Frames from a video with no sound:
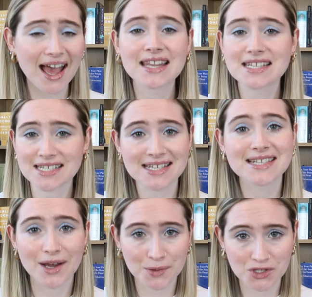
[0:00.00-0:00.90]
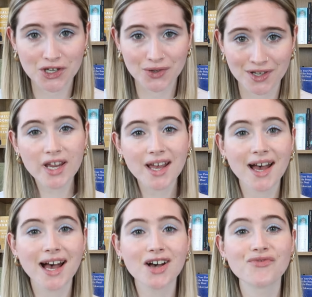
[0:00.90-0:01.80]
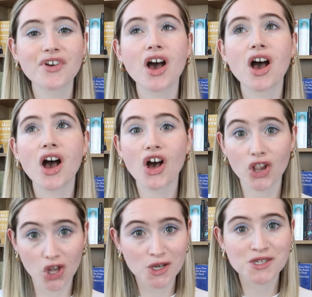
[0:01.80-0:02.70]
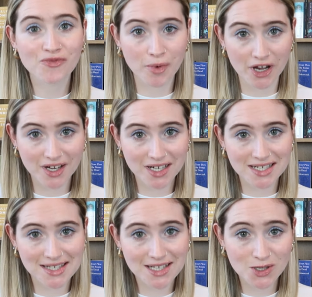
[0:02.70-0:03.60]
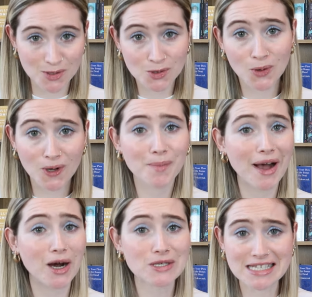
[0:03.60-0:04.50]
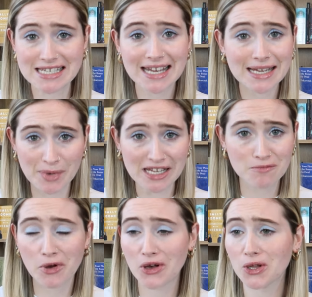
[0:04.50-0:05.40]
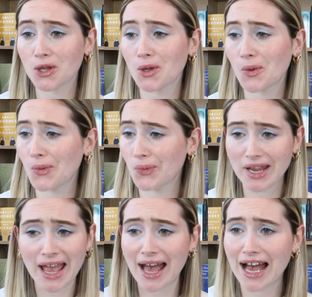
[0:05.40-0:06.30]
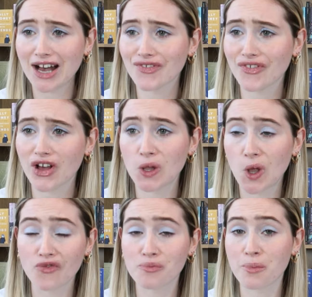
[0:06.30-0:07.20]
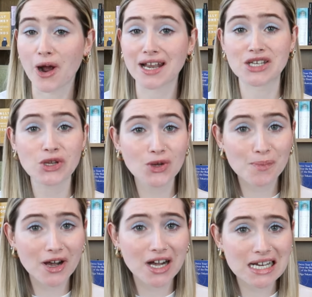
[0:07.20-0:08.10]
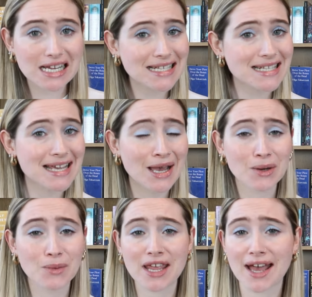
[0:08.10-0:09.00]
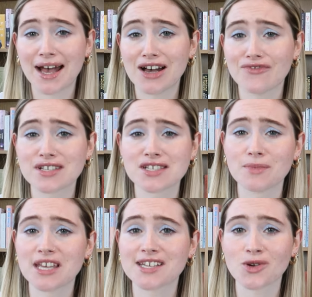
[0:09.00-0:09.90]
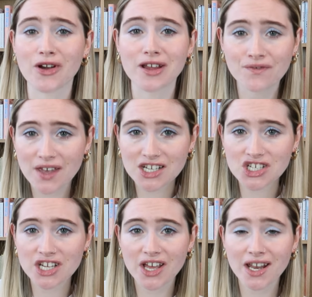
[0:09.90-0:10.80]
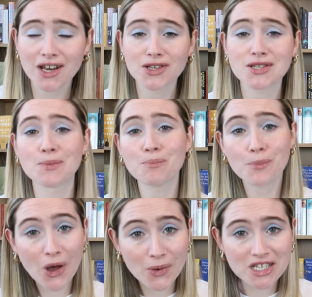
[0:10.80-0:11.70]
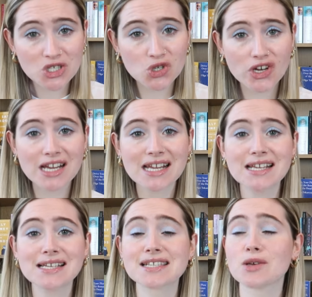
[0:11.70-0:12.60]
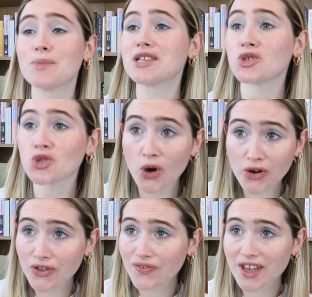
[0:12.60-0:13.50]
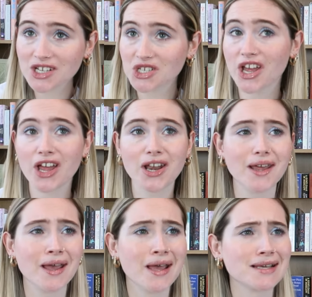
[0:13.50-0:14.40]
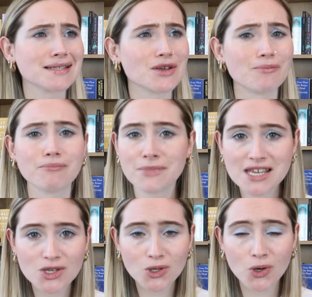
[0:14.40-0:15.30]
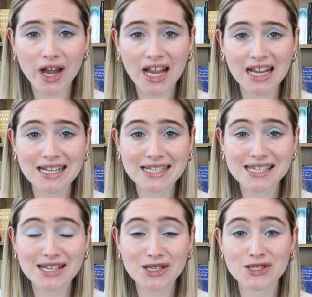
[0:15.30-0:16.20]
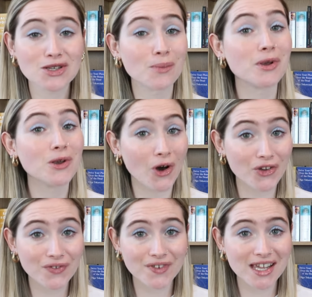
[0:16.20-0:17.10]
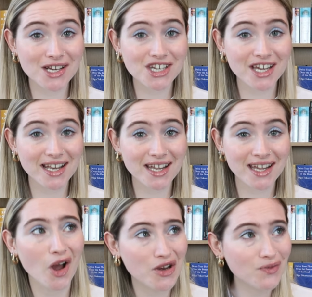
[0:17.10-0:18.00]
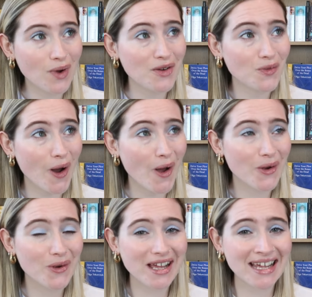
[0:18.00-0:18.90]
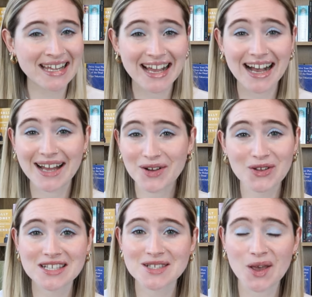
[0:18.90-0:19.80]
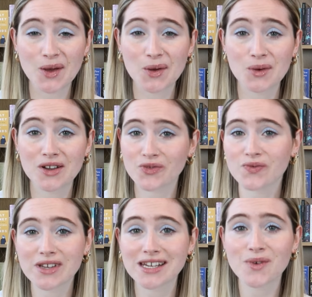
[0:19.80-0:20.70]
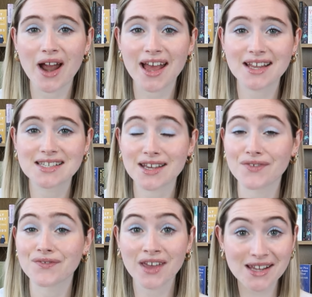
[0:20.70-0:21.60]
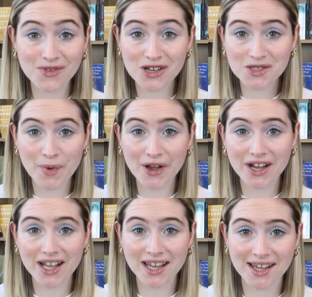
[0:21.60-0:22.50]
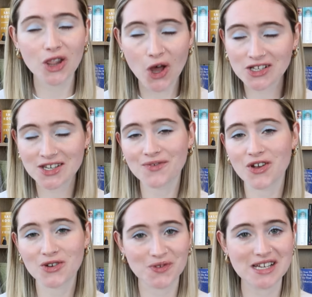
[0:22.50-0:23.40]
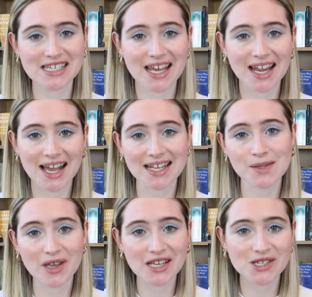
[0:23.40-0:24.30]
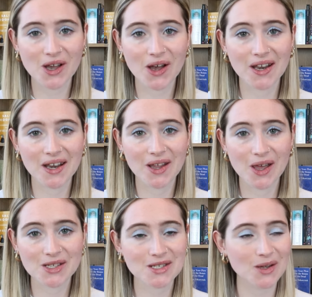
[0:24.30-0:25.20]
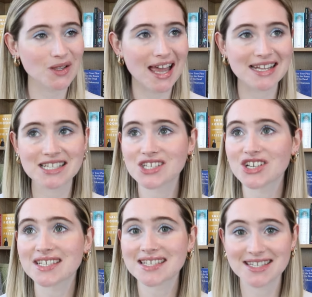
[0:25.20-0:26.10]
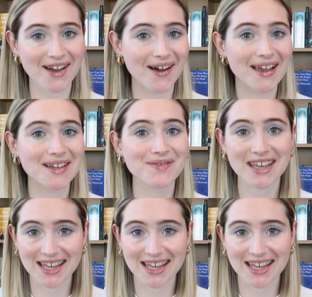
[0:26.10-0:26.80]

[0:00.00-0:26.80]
and it is now June. We have a lot of books to talk about today, people. We have a lot of brand new books, we have some literary fiction, some poetry, some historical fiction, some middle grade, some non-fiction. I kind of went rogue. I also reread a favourite book. A lot of good reading has been done, so let's just dive